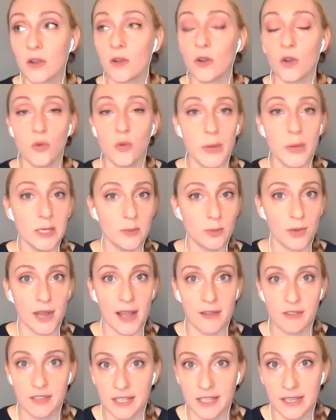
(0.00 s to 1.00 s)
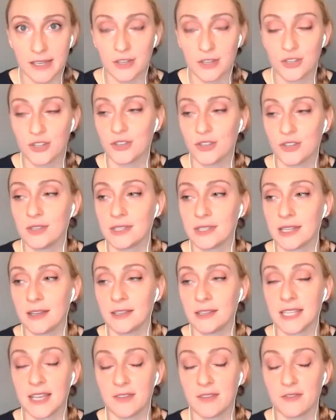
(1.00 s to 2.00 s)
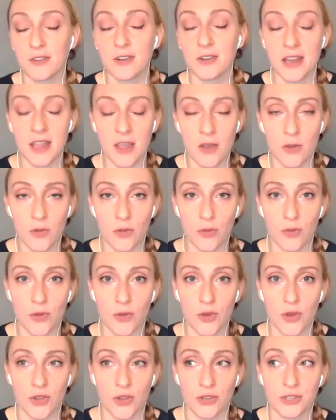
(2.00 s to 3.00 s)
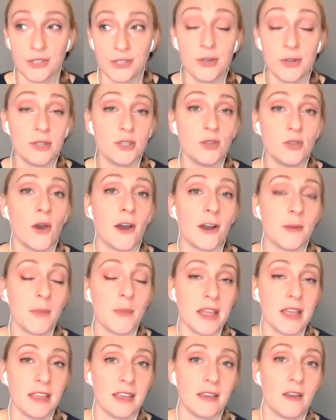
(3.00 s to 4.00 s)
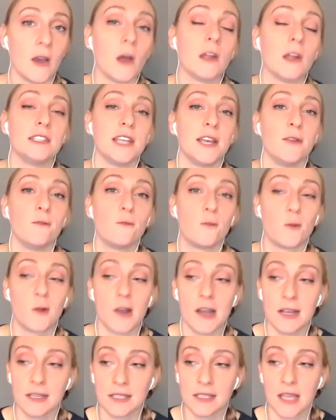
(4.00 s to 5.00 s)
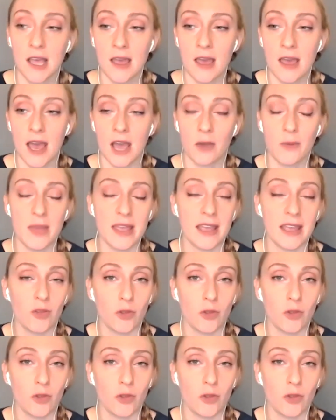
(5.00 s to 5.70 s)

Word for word: are always privacy issues. I'll say for Neolth, the students who are making content for us, uh, we get